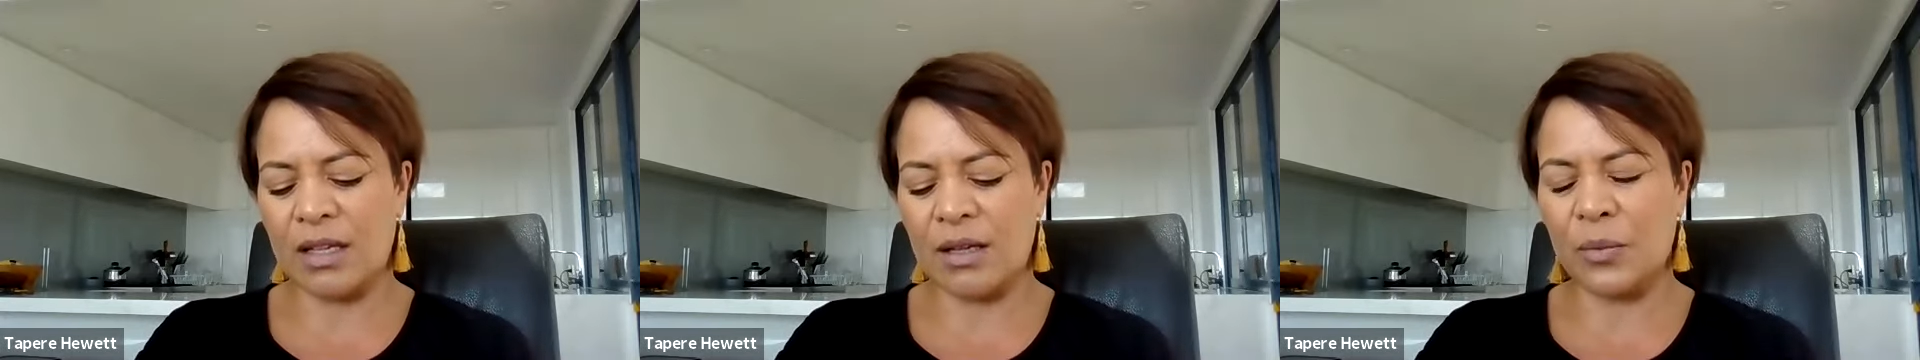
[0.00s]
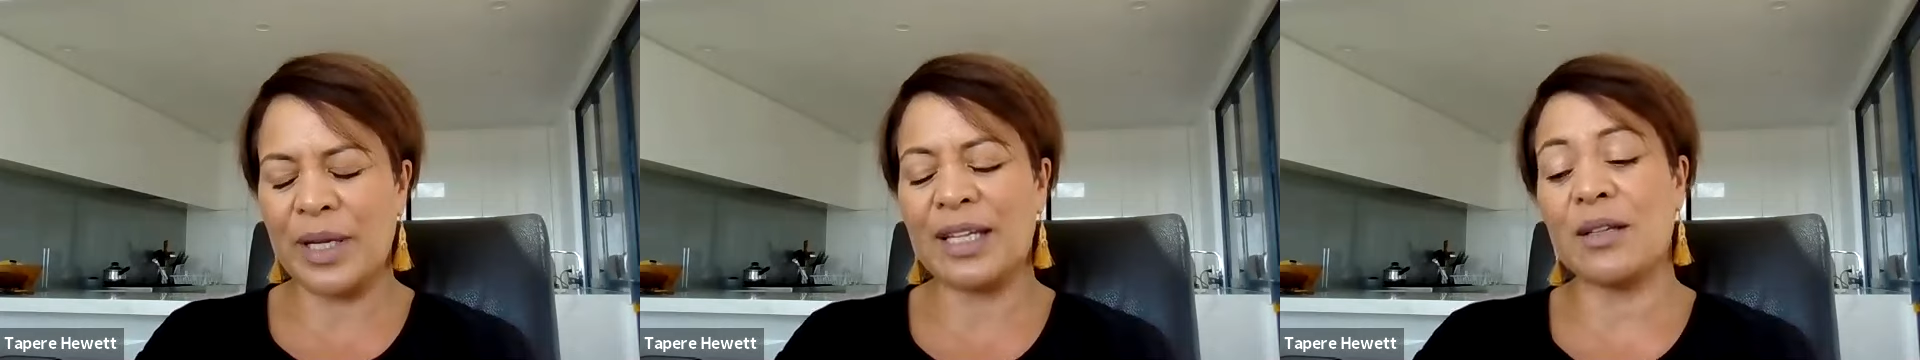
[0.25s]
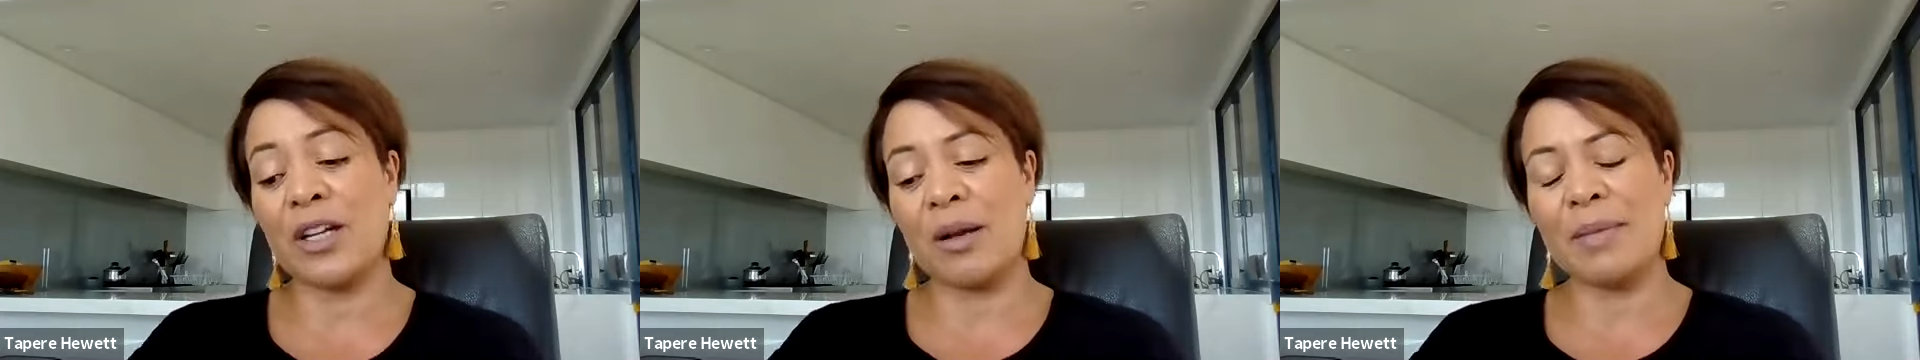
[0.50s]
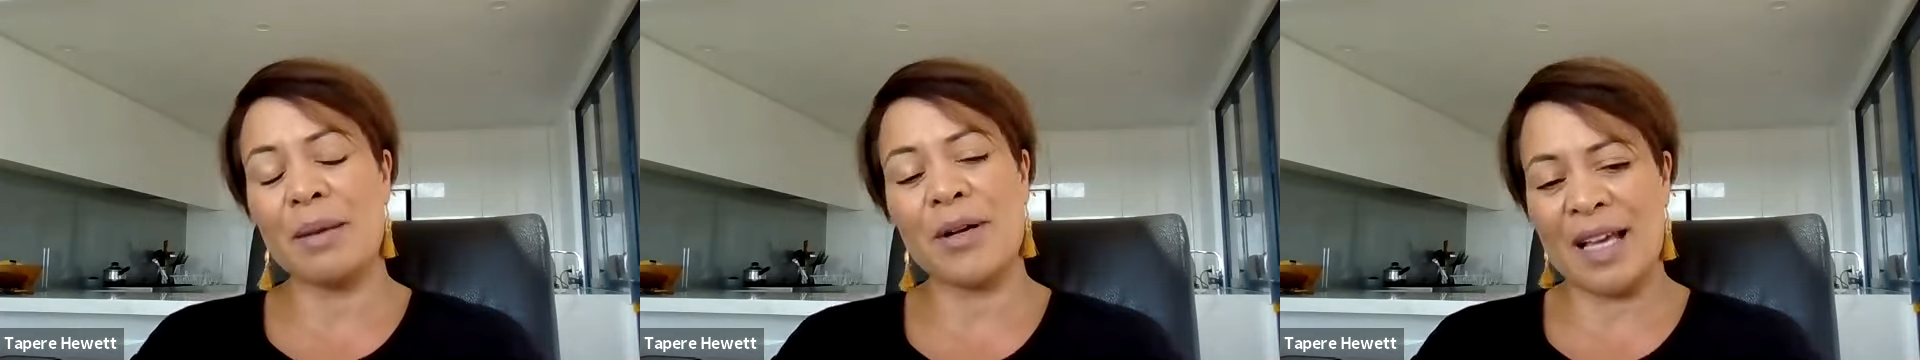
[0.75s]
when I
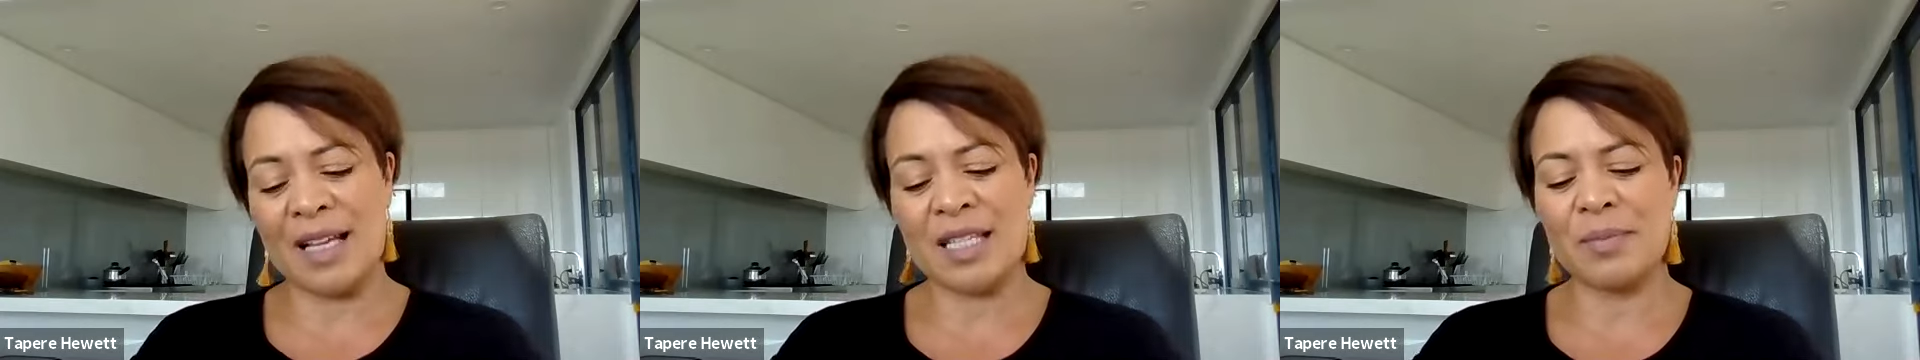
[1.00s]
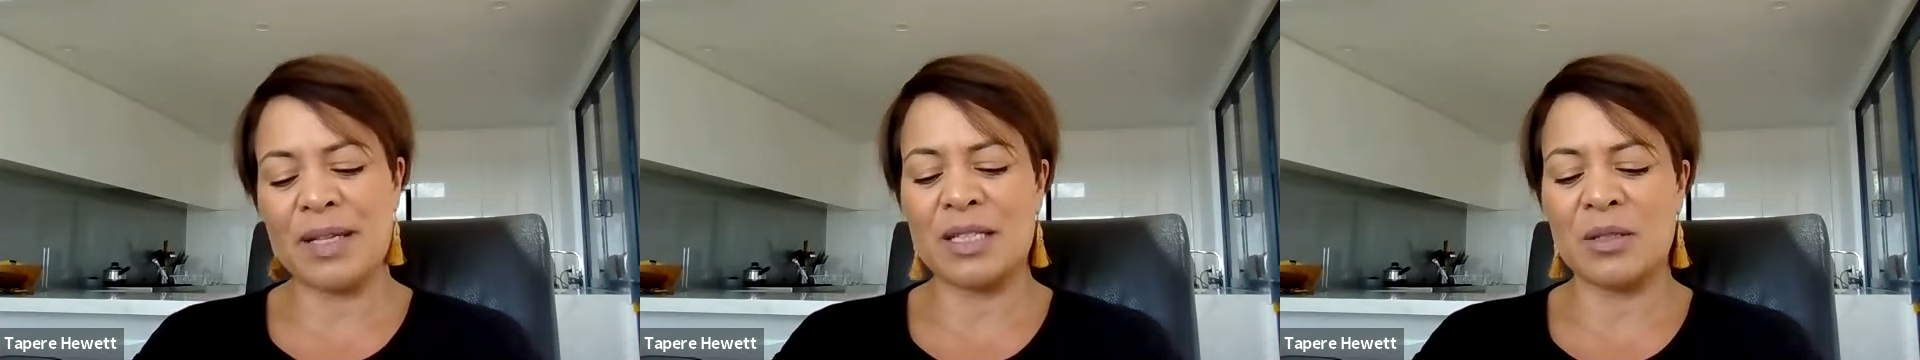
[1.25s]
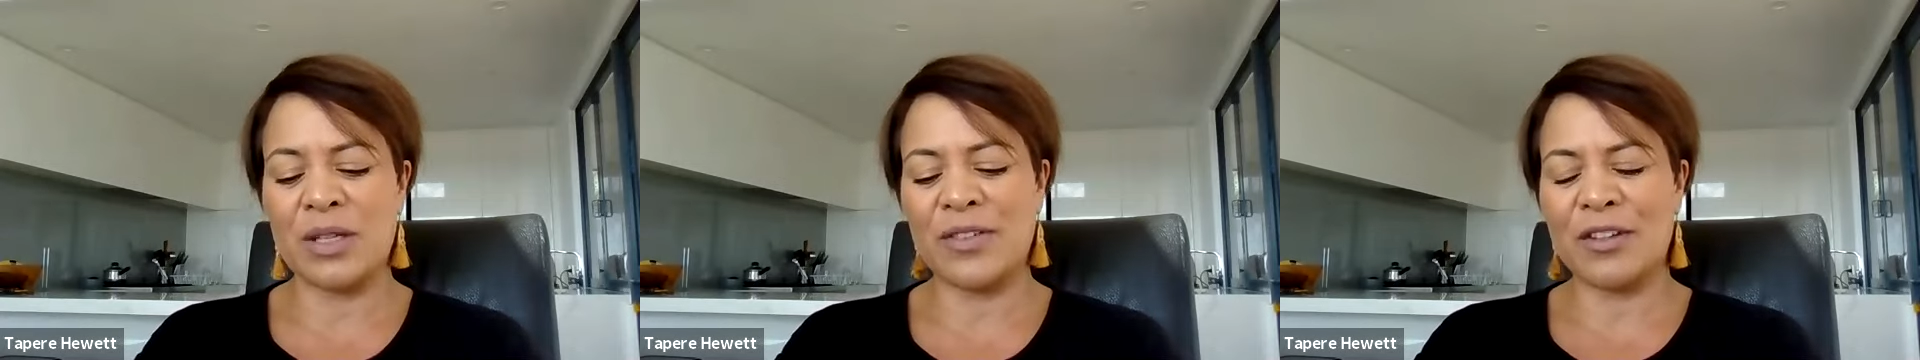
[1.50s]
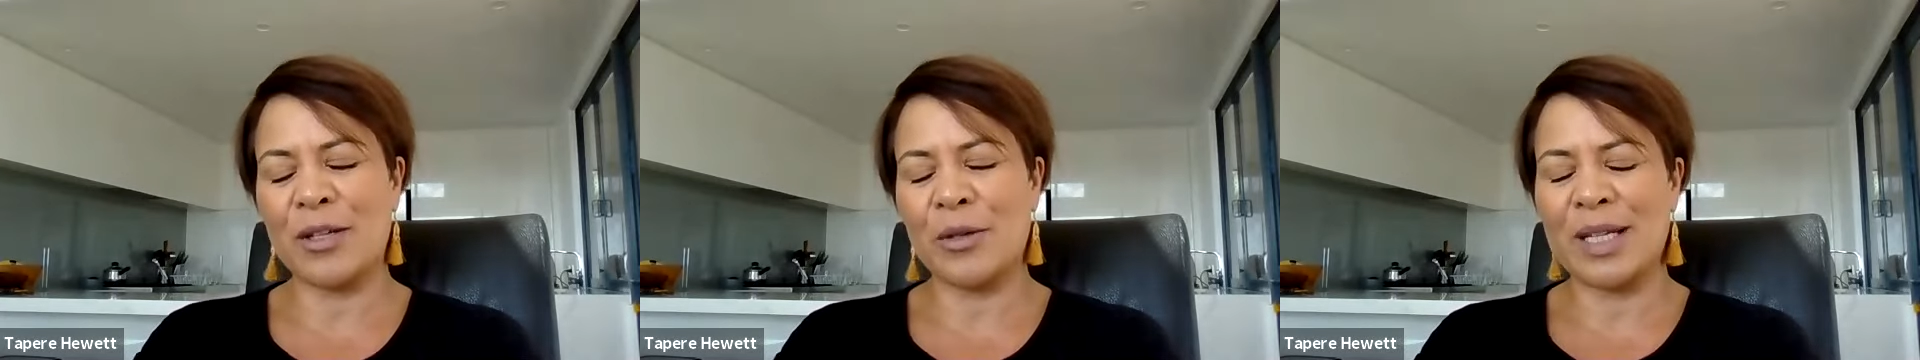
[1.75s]
met my husband, we
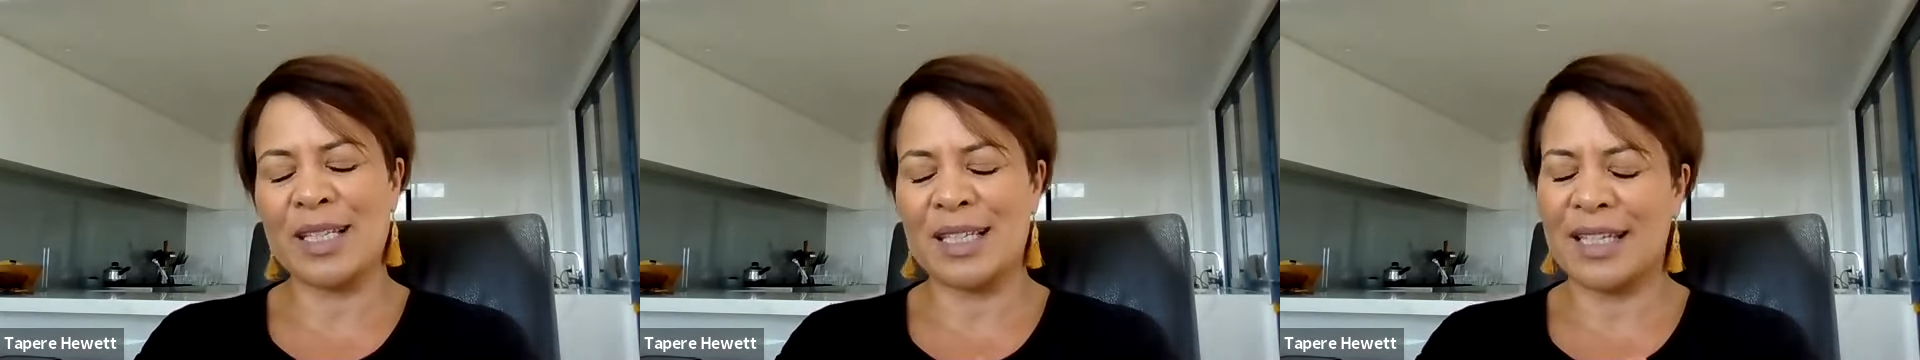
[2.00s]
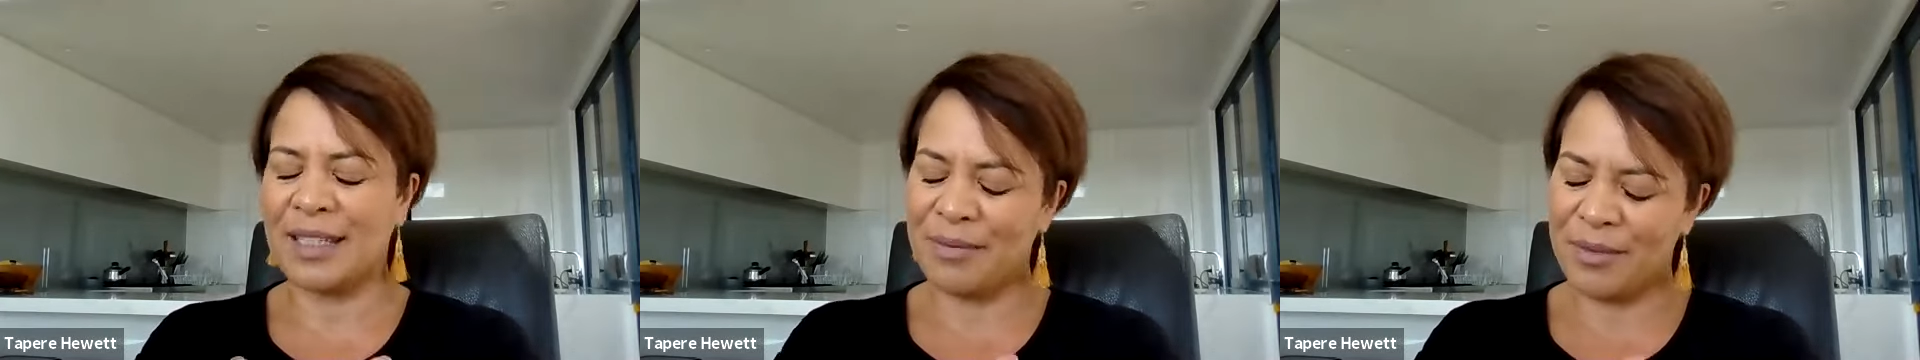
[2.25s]
very quickly,